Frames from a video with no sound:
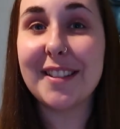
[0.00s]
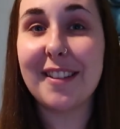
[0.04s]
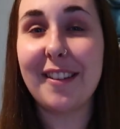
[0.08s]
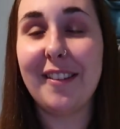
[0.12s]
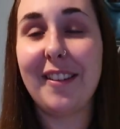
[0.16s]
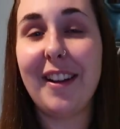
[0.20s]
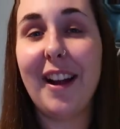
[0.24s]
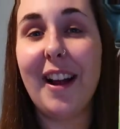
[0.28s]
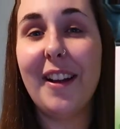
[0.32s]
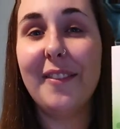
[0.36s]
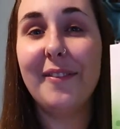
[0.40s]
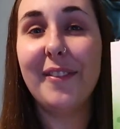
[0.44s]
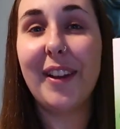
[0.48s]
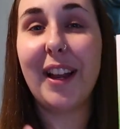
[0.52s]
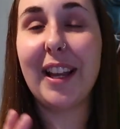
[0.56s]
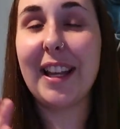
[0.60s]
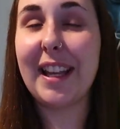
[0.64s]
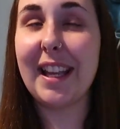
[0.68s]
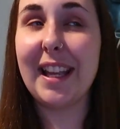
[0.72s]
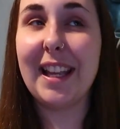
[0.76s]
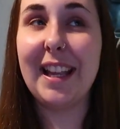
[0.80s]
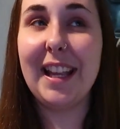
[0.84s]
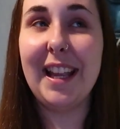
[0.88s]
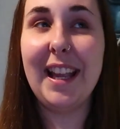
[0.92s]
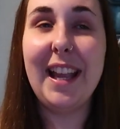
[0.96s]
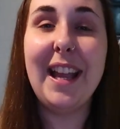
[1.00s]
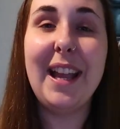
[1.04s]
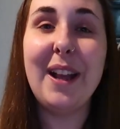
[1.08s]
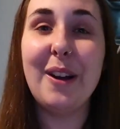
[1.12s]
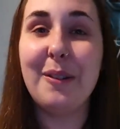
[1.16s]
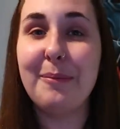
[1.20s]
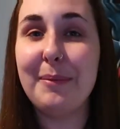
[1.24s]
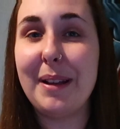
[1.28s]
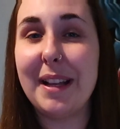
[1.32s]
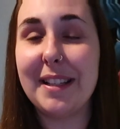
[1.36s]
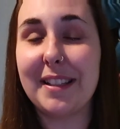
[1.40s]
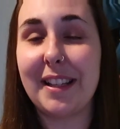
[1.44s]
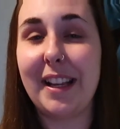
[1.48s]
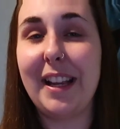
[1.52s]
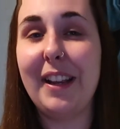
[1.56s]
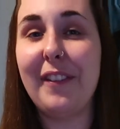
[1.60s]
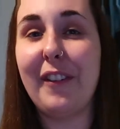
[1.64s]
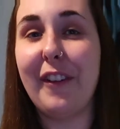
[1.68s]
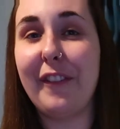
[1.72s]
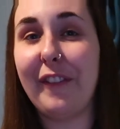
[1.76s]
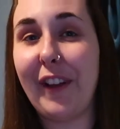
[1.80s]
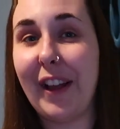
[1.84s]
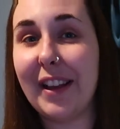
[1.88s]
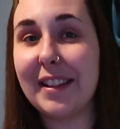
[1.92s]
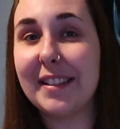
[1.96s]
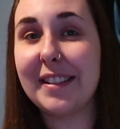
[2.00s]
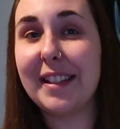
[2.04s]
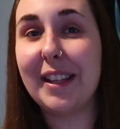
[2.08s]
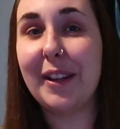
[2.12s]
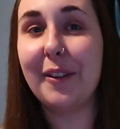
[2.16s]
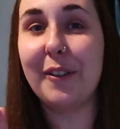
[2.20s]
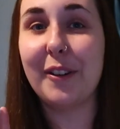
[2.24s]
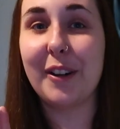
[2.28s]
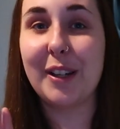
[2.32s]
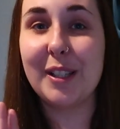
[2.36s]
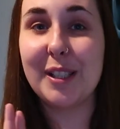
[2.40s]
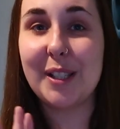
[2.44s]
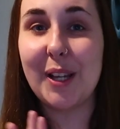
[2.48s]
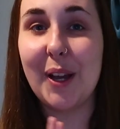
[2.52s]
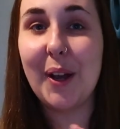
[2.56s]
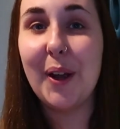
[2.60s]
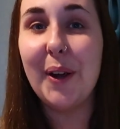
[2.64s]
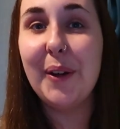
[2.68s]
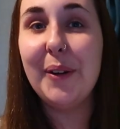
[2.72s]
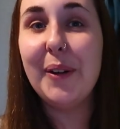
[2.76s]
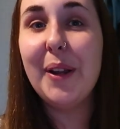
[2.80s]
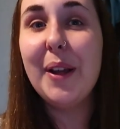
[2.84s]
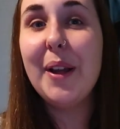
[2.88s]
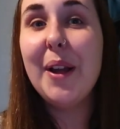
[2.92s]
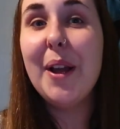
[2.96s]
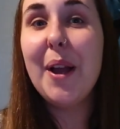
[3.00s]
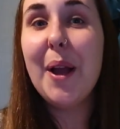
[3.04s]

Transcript: so I'm like hit or miss. I either fancy it or I don't.